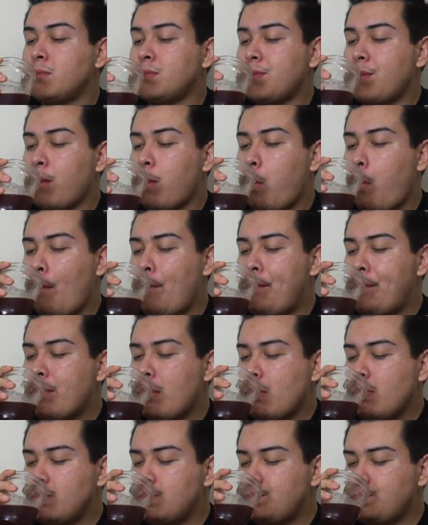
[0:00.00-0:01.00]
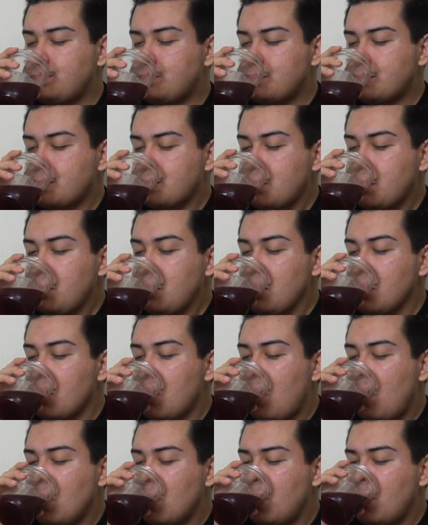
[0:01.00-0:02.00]

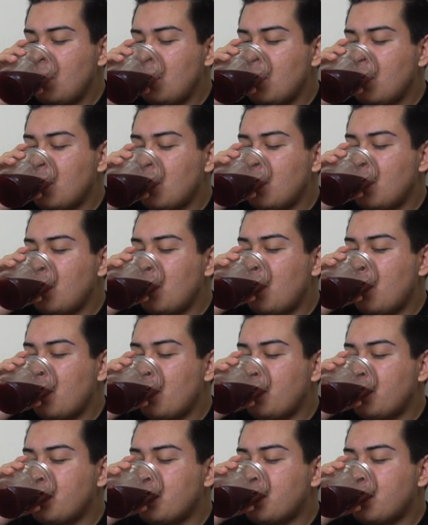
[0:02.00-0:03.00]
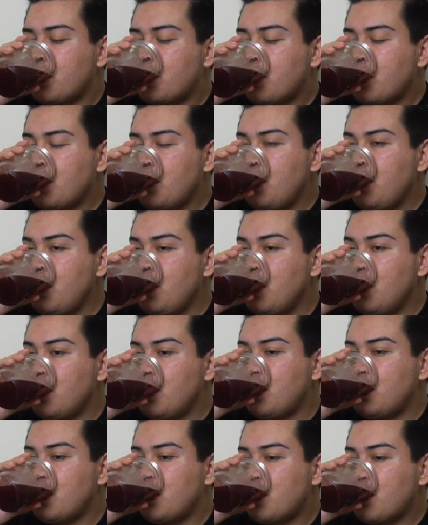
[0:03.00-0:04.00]

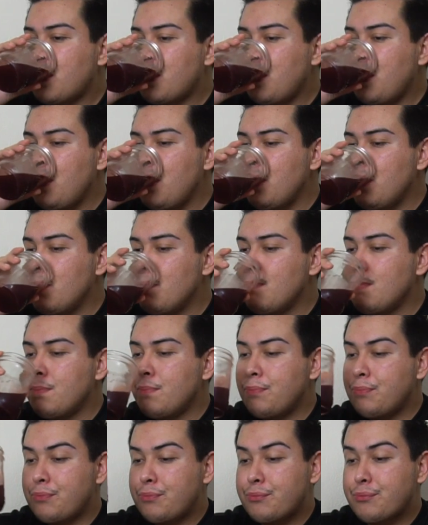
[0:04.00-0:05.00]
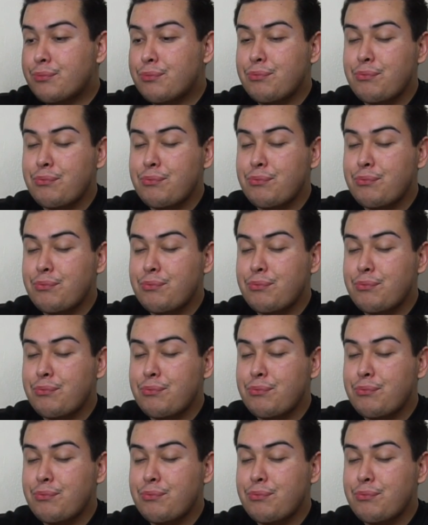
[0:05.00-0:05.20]
(no one is talking)